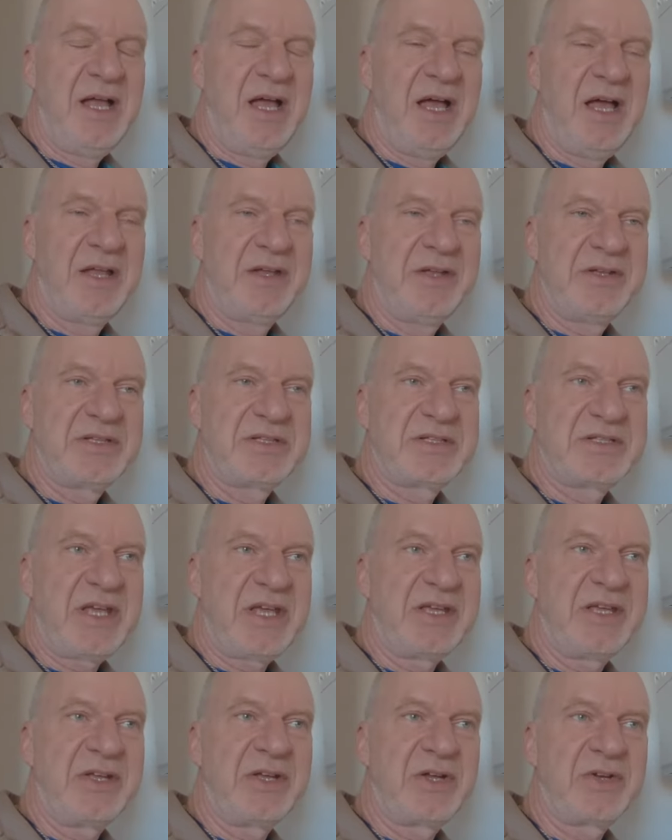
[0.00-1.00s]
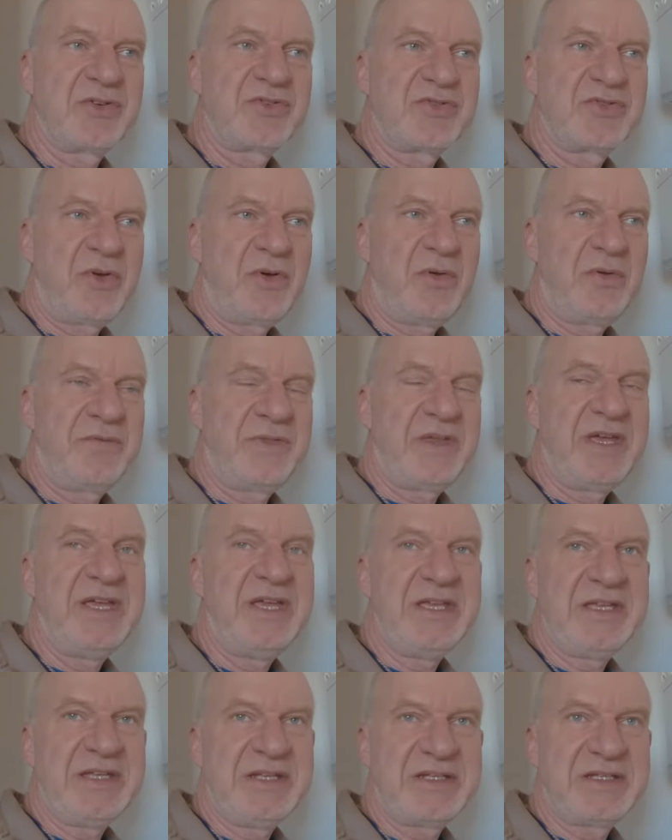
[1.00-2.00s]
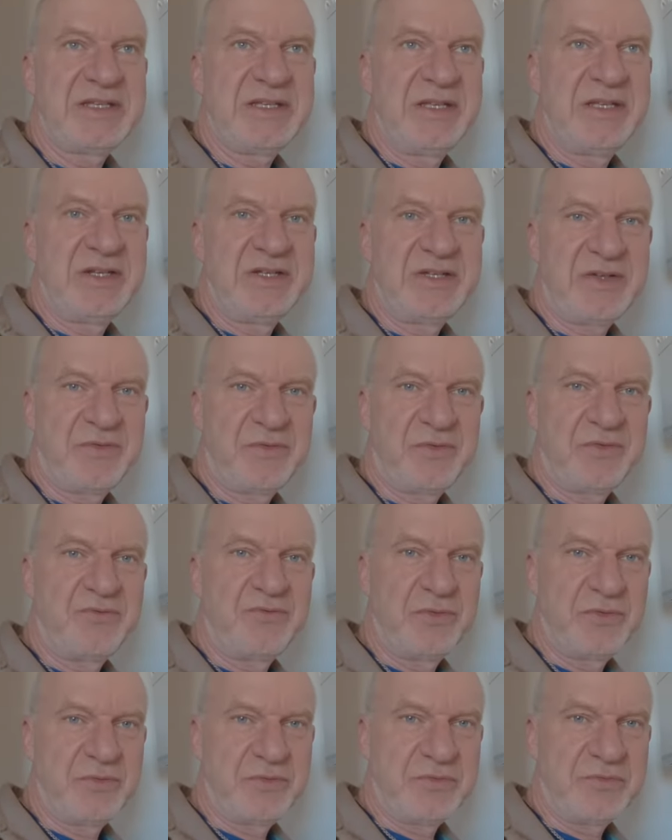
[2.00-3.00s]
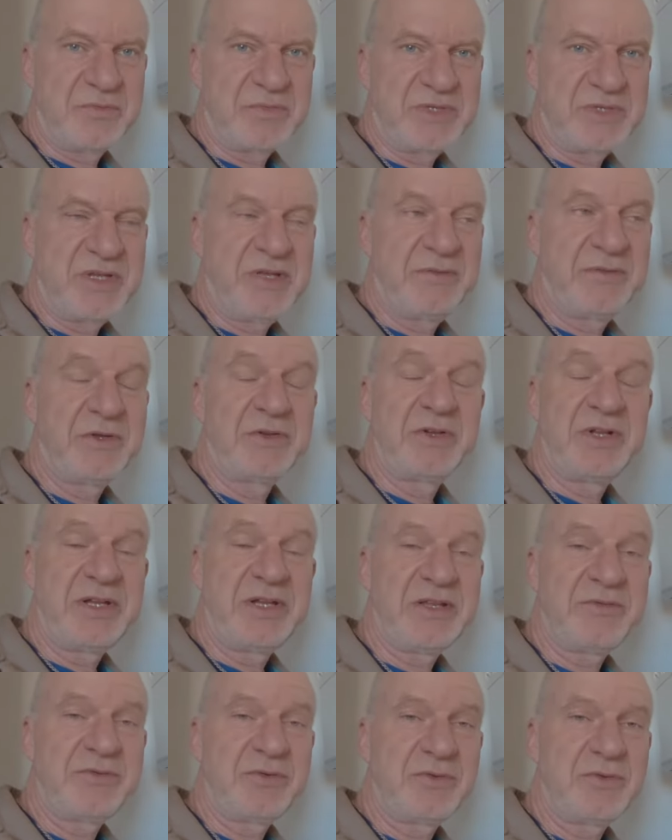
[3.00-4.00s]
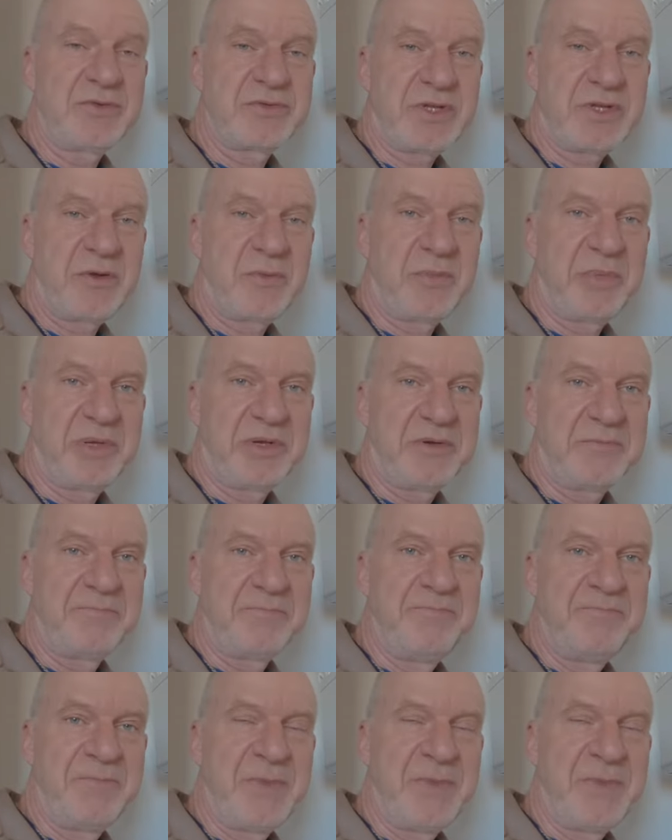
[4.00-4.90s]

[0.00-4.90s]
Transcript: and taking control of the heat in different rooms if you're going to leave doors open.